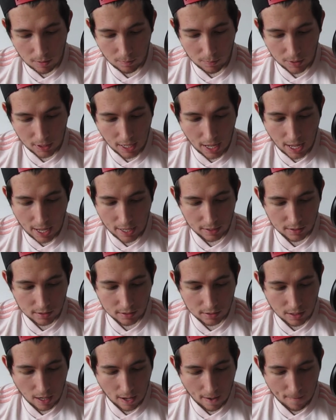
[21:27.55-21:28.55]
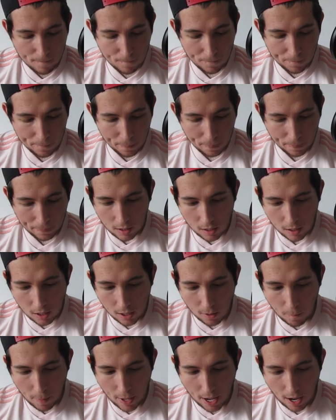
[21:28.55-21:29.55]
But yeah, it's um,
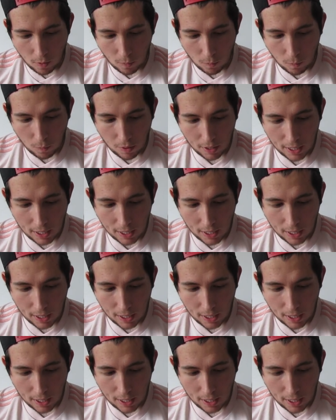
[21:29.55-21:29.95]
about